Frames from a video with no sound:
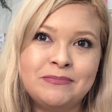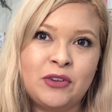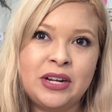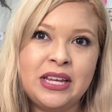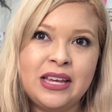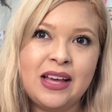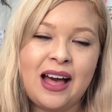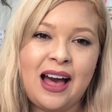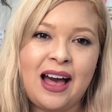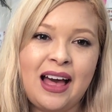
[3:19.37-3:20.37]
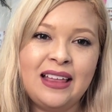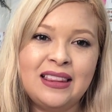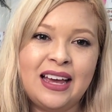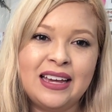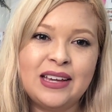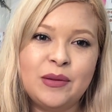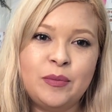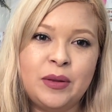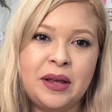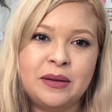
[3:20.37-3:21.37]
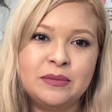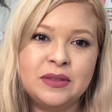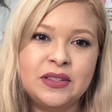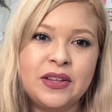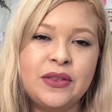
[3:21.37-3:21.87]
Ready? I like plums.